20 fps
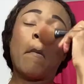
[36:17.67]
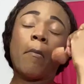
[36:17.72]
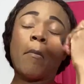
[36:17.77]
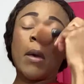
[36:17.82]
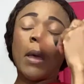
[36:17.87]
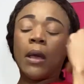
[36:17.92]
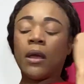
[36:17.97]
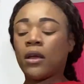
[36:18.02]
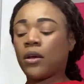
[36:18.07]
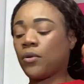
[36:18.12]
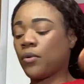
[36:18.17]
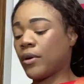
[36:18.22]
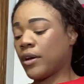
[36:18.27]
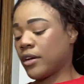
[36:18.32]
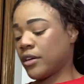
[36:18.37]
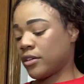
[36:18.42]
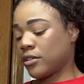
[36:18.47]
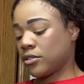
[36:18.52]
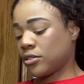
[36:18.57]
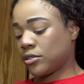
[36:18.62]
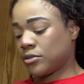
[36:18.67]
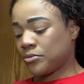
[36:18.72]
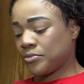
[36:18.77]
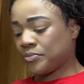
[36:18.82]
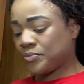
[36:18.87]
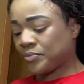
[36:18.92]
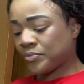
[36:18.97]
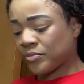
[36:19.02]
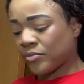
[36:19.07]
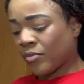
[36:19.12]
But anyways,
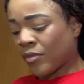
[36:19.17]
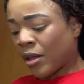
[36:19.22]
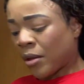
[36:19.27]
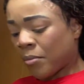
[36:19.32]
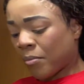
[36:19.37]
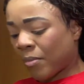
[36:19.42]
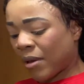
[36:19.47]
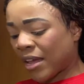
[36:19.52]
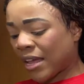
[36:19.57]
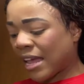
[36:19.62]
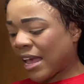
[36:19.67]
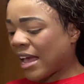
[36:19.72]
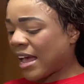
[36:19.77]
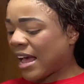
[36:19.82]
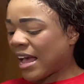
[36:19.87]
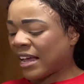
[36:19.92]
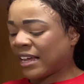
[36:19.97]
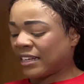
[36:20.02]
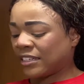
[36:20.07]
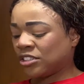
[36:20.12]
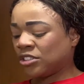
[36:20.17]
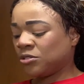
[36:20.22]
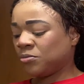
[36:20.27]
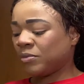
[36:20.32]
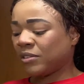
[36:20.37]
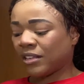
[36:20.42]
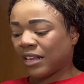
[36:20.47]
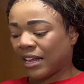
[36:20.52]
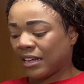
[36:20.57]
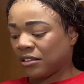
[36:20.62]
yeah, I had just
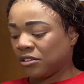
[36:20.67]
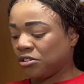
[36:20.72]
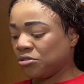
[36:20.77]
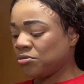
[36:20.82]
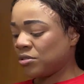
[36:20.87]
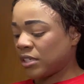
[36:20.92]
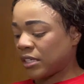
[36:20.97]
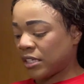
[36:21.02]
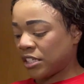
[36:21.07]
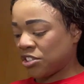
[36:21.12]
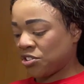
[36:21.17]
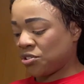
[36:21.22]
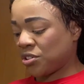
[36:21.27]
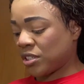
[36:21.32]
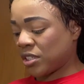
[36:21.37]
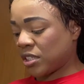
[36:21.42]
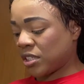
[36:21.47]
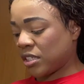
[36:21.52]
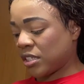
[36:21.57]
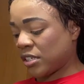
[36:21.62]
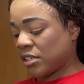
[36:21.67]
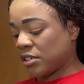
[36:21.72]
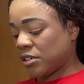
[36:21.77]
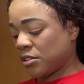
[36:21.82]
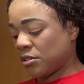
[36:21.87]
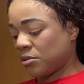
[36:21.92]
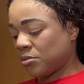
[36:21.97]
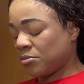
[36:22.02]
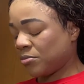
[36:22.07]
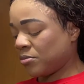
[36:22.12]
been like losing interest in
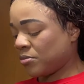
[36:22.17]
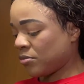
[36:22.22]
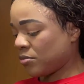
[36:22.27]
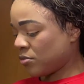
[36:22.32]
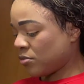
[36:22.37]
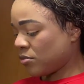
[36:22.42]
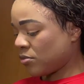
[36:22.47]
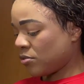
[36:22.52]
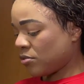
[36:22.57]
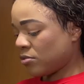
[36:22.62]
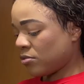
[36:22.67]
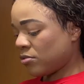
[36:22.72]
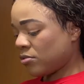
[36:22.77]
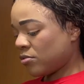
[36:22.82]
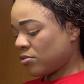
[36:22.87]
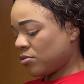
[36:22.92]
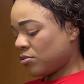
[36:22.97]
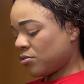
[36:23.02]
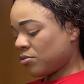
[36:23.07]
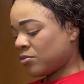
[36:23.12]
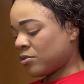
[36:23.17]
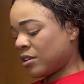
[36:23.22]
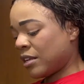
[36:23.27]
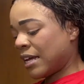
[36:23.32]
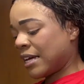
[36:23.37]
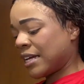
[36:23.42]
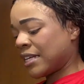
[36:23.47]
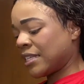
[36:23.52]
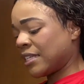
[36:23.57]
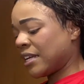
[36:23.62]
him. Well,
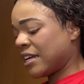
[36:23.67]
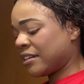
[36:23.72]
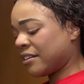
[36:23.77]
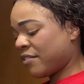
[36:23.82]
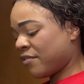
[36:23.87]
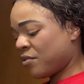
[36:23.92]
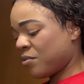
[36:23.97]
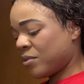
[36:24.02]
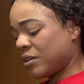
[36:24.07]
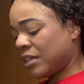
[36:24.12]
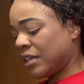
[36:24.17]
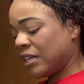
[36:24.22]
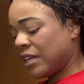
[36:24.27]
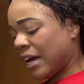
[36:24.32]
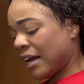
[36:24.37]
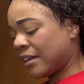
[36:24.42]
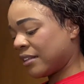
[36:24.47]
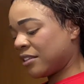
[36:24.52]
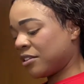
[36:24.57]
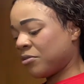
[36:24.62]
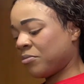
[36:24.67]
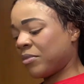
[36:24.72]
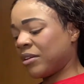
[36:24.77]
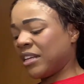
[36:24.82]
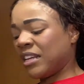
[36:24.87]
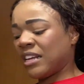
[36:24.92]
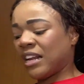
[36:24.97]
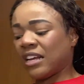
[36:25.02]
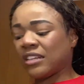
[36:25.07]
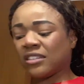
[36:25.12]
like I said, I never really liked him, but
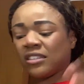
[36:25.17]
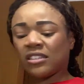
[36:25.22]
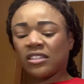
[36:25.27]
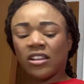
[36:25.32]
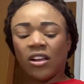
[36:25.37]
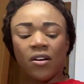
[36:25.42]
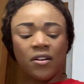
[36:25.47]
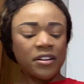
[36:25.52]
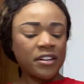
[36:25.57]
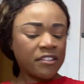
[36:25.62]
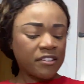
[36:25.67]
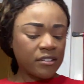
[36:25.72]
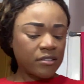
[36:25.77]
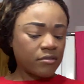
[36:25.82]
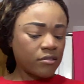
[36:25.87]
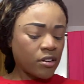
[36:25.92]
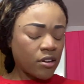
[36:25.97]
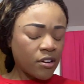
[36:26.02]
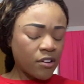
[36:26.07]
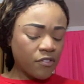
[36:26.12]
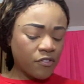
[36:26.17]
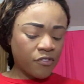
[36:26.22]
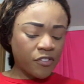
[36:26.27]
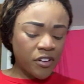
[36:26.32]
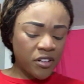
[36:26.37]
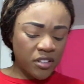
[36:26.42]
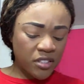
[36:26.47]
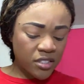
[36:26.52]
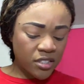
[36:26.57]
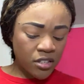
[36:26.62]
then I started
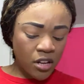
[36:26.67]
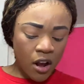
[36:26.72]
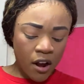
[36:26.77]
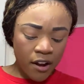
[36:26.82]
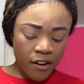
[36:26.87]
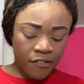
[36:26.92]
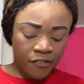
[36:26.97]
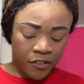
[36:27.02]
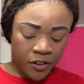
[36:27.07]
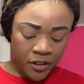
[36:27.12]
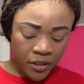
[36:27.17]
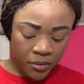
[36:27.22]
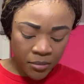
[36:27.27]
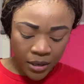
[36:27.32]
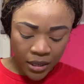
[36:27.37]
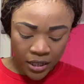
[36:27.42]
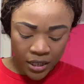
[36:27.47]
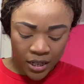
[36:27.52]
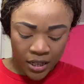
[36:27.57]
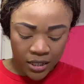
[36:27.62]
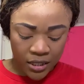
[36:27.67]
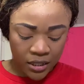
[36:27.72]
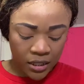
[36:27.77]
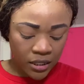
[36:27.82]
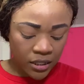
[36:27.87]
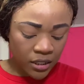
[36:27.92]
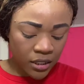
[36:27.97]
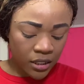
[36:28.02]
feeling sorry for him, I guess.